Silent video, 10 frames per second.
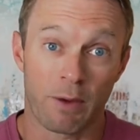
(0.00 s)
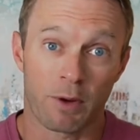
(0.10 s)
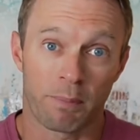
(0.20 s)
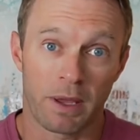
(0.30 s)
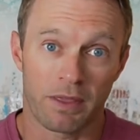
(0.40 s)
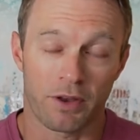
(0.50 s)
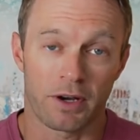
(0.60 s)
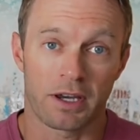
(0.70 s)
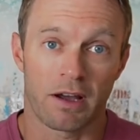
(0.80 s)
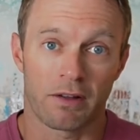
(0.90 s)
would have paid
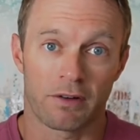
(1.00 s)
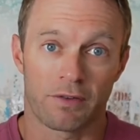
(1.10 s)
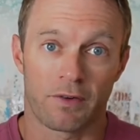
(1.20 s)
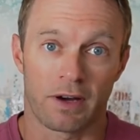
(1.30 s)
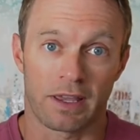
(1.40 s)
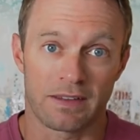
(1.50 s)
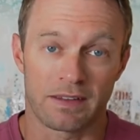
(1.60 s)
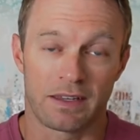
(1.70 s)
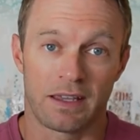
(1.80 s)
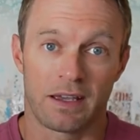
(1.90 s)
thirty dollars for a
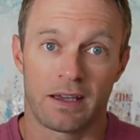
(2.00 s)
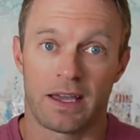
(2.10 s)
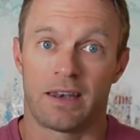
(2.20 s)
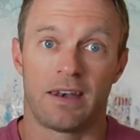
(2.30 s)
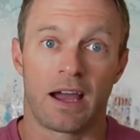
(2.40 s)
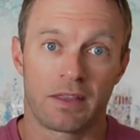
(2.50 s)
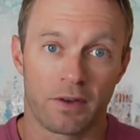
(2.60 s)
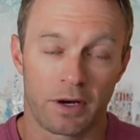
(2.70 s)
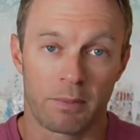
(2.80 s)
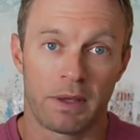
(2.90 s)
quesadilla at nine
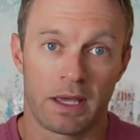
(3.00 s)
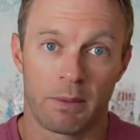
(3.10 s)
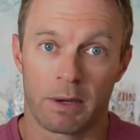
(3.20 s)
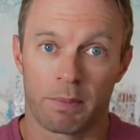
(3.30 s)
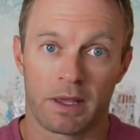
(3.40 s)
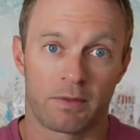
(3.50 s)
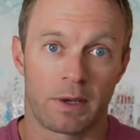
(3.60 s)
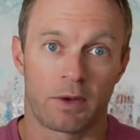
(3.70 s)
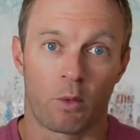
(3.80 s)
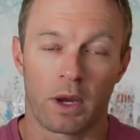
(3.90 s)
thirty p m at a place
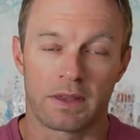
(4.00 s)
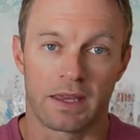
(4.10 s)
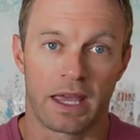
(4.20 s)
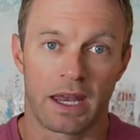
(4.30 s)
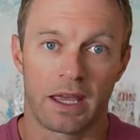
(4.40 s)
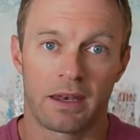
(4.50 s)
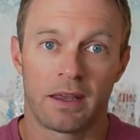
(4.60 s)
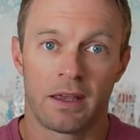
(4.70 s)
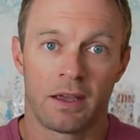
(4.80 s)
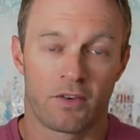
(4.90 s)
we had to wait to get in
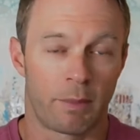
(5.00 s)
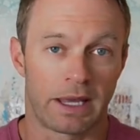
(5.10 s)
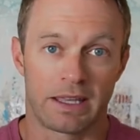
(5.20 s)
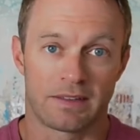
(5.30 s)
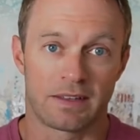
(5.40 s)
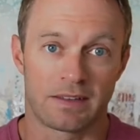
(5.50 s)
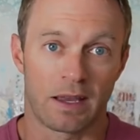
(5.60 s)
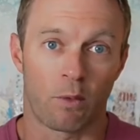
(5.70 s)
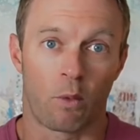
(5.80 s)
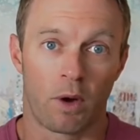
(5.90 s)
for my kids to
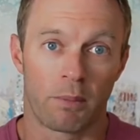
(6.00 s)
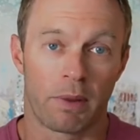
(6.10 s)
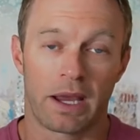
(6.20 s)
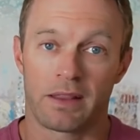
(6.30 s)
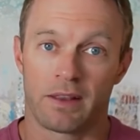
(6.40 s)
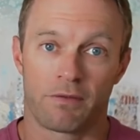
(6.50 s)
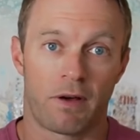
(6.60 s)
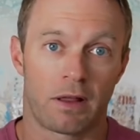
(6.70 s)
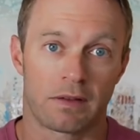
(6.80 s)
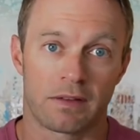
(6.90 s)
take one bite and then
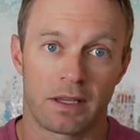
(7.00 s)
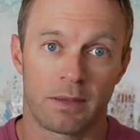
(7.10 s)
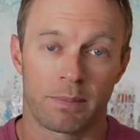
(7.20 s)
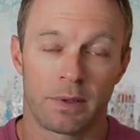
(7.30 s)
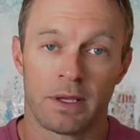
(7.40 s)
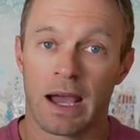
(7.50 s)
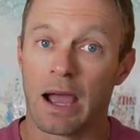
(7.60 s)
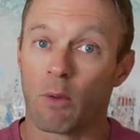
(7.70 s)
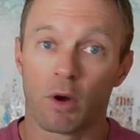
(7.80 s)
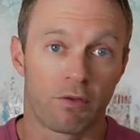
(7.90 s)
fall asleep,
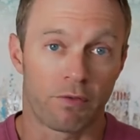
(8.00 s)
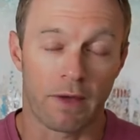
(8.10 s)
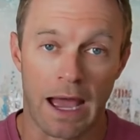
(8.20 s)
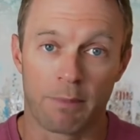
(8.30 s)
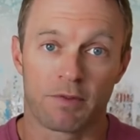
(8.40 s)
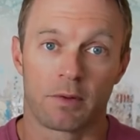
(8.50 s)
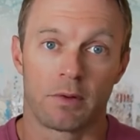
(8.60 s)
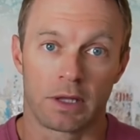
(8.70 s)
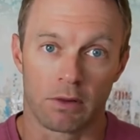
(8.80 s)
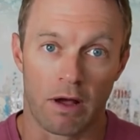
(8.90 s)
I would have
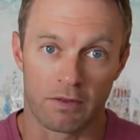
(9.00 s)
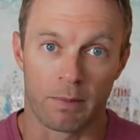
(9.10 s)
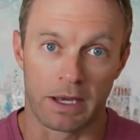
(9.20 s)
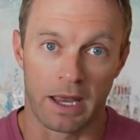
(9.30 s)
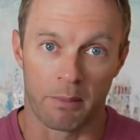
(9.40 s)
absolutely lost my damn